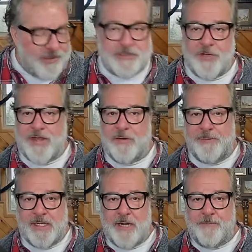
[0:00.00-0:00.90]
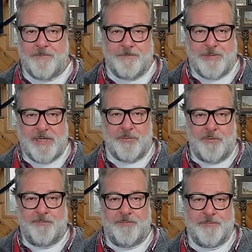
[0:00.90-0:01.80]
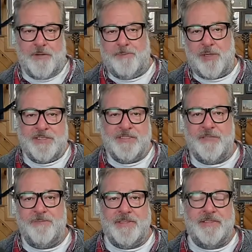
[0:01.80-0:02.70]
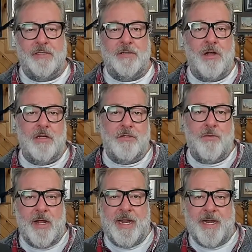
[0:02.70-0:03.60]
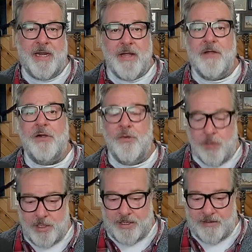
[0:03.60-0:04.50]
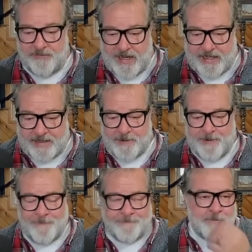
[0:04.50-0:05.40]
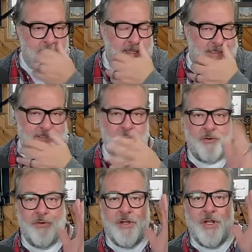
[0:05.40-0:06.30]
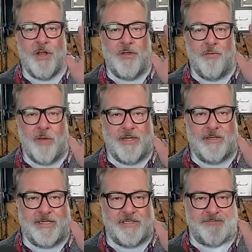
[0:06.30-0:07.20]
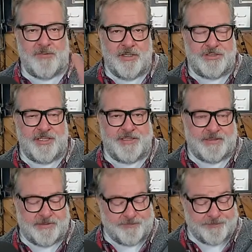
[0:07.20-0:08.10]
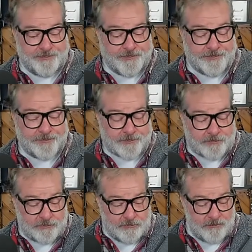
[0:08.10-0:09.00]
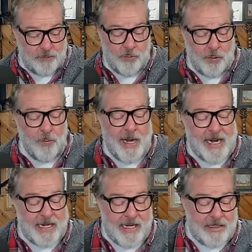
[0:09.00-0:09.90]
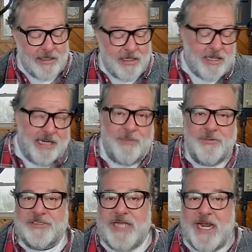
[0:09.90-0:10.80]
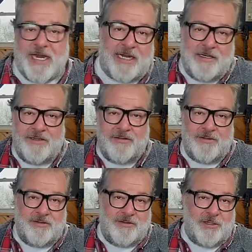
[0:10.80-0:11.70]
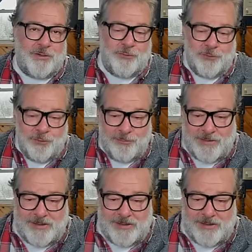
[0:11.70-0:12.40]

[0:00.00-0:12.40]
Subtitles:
So they would pick up people, the participants along the way, who were invited. So when these virgins were waiting, it was taking the groom a